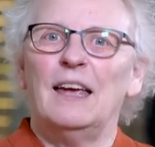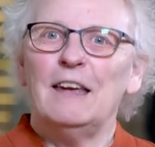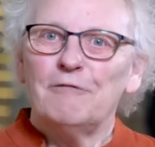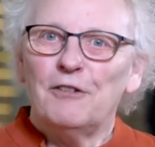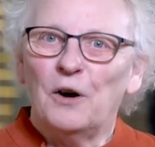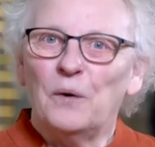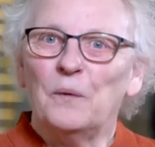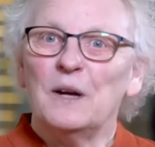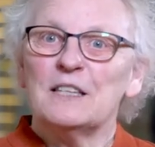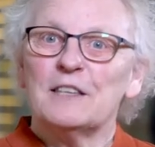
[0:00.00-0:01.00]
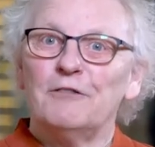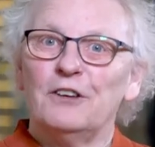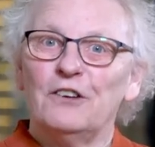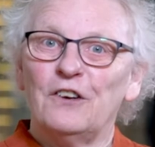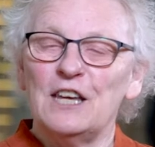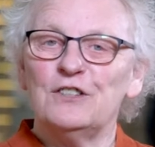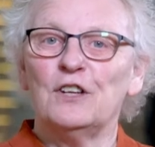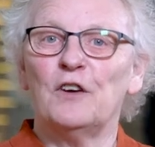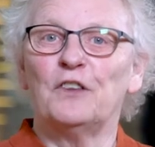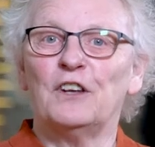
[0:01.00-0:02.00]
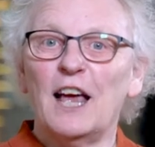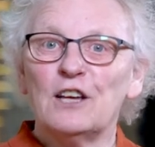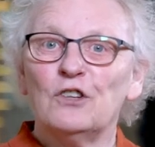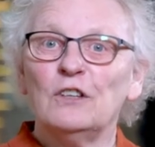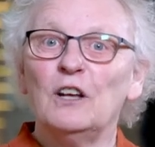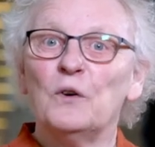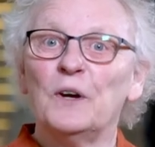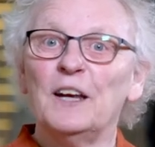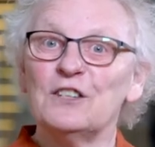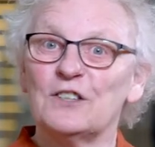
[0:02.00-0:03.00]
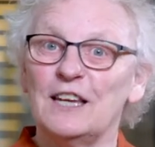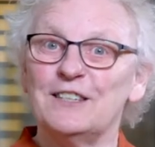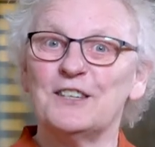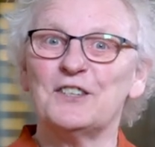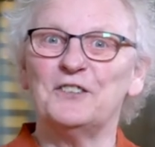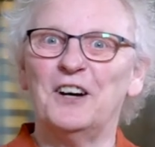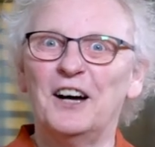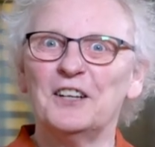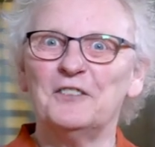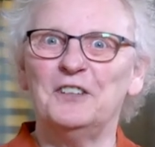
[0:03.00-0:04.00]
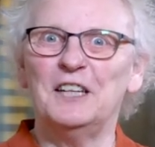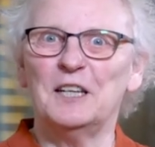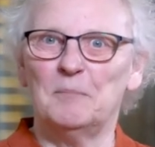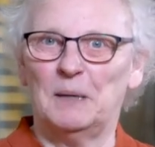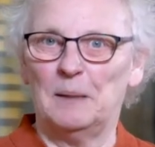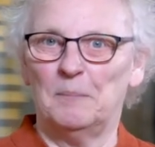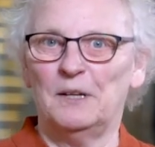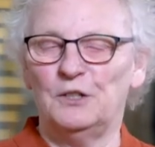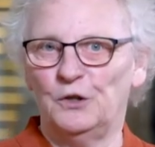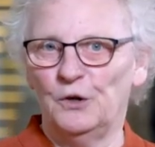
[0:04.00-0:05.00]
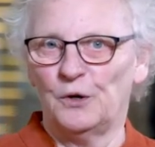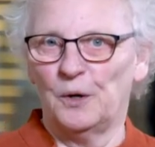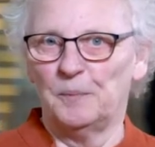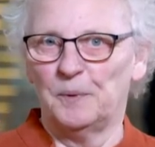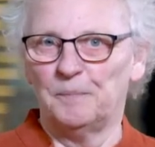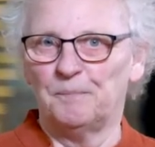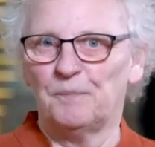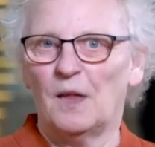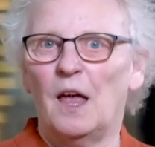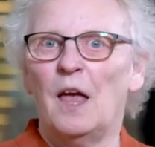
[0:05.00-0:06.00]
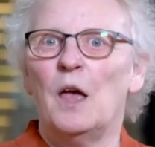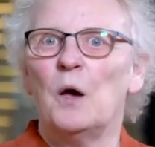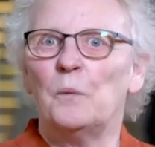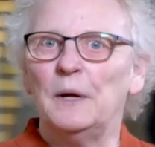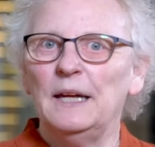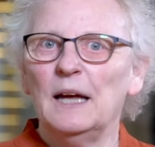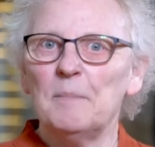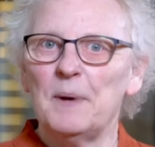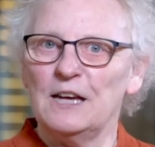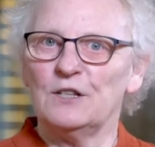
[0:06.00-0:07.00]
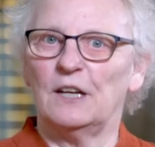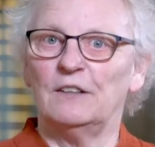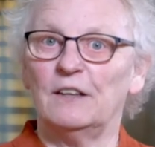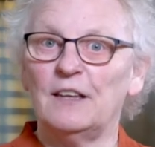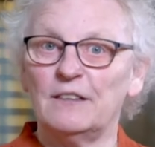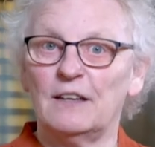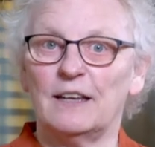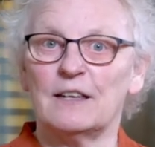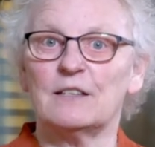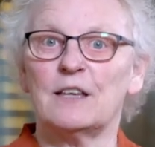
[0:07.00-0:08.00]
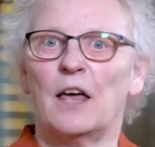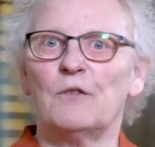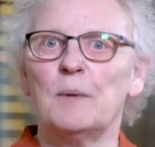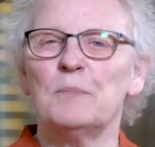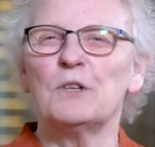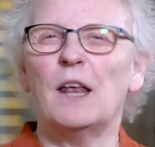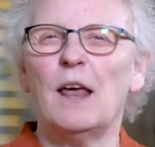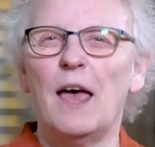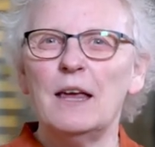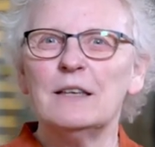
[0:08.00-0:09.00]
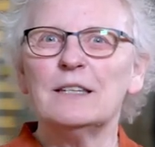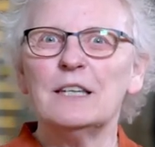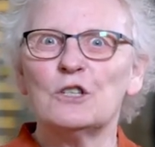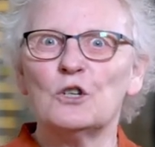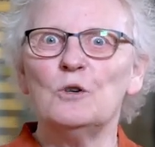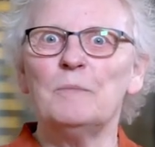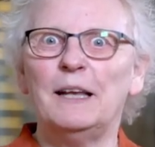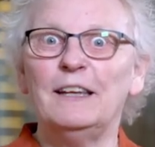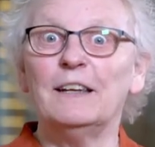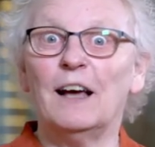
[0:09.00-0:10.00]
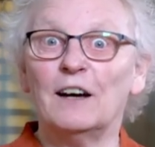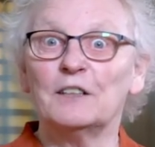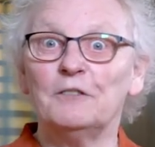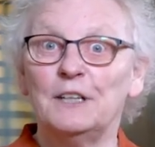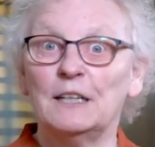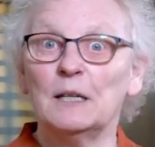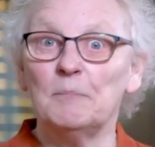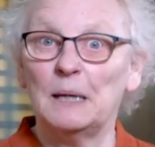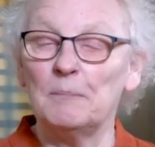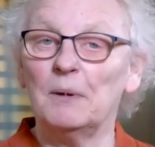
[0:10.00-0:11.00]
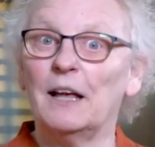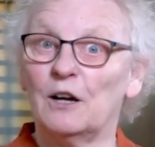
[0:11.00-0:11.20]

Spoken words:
IFHO is a federation of the national organizations of hard of hearing people in Europe. We are based in the Netherlands and represent 82 million hard of hearing people